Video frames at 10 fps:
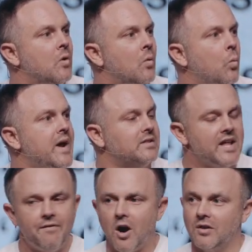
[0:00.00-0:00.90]
we
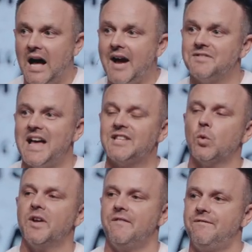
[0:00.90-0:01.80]
live our lives. That's
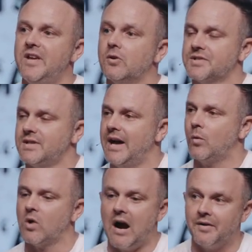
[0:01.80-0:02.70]
what it feels like.
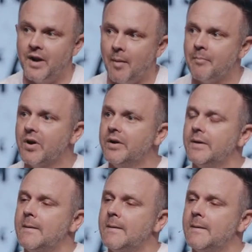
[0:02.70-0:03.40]
We're outnumbered,